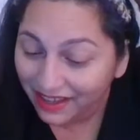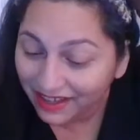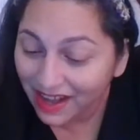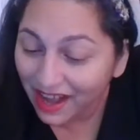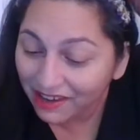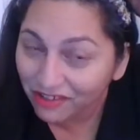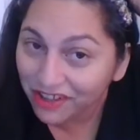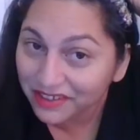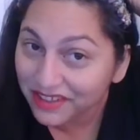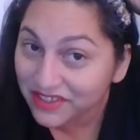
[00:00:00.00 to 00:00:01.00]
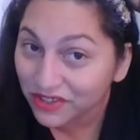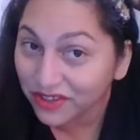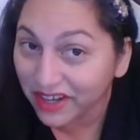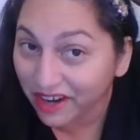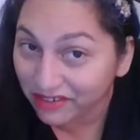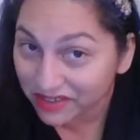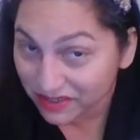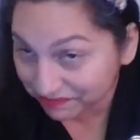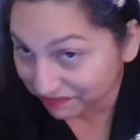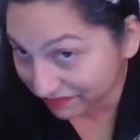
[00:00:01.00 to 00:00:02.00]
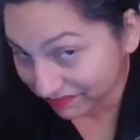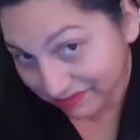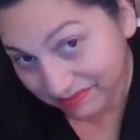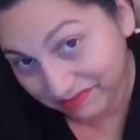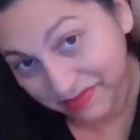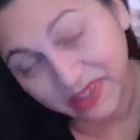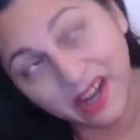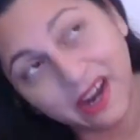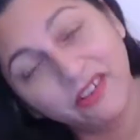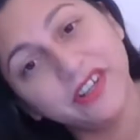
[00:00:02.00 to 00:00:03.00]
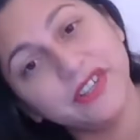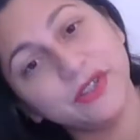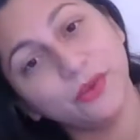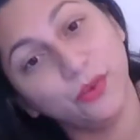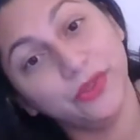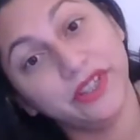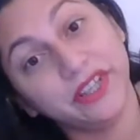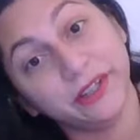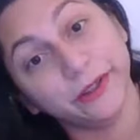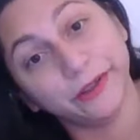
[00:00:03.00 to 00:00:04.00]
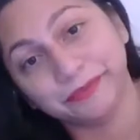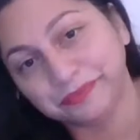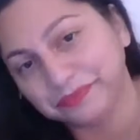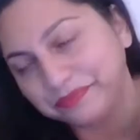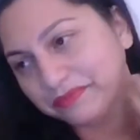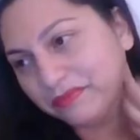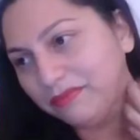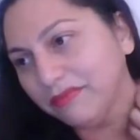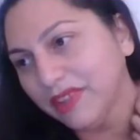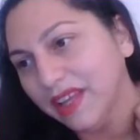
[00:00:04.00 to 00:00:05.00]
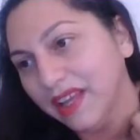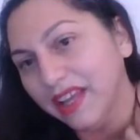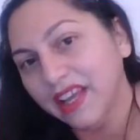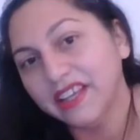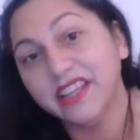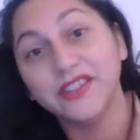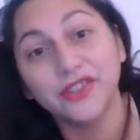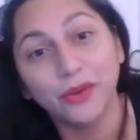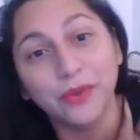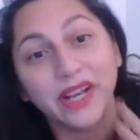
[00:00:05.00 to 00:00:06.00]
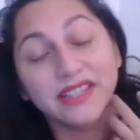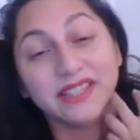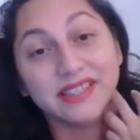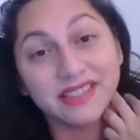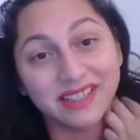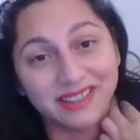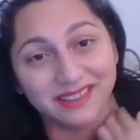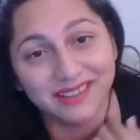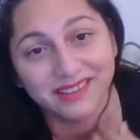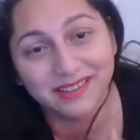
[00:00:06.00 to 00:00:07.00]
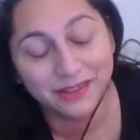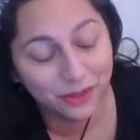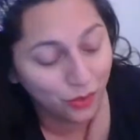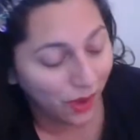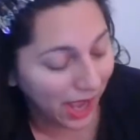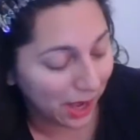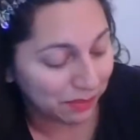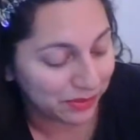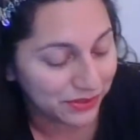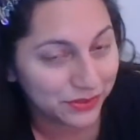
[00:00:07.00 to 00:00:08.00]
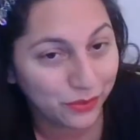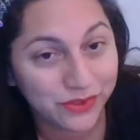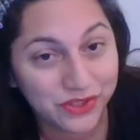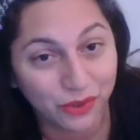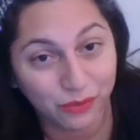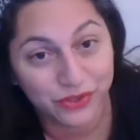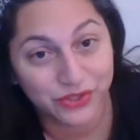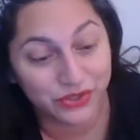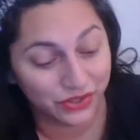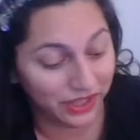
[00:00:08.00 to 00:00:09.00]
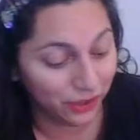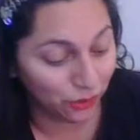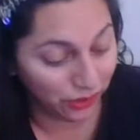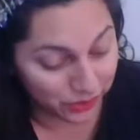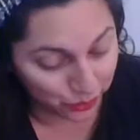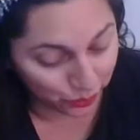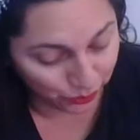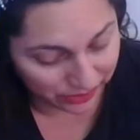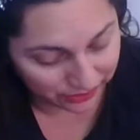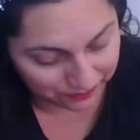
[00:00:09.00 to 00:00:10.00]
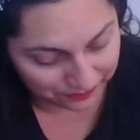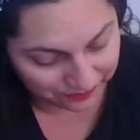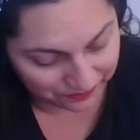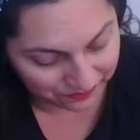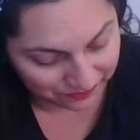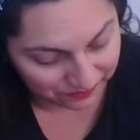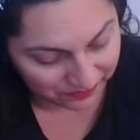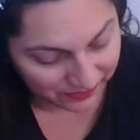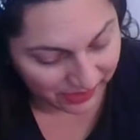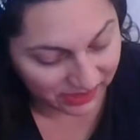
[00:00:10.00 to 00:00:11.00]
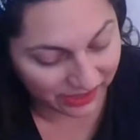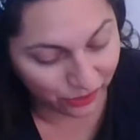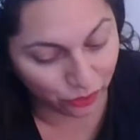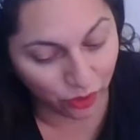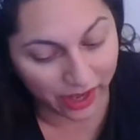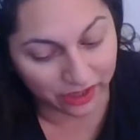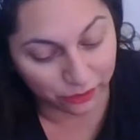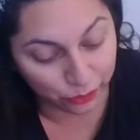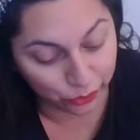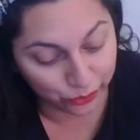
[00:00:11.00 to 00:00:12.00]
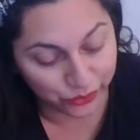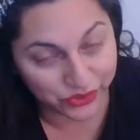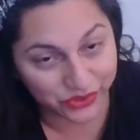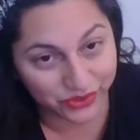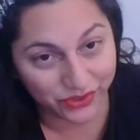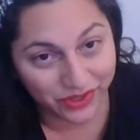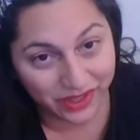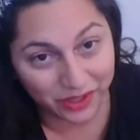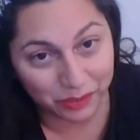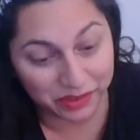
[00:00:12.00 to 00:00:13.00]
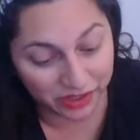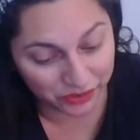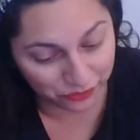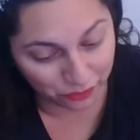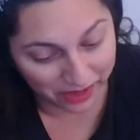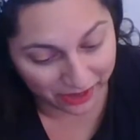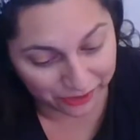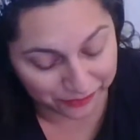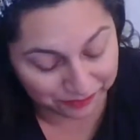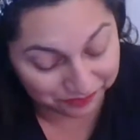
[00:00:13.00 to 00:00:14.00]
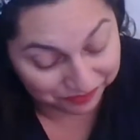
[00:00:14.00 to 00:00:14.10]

And Chiron is still in Aries. Chiron is the wounded healer. And yesterday we got to see what happens when someone's ego gets wounded and they don't know how to lose in a peaceful manner.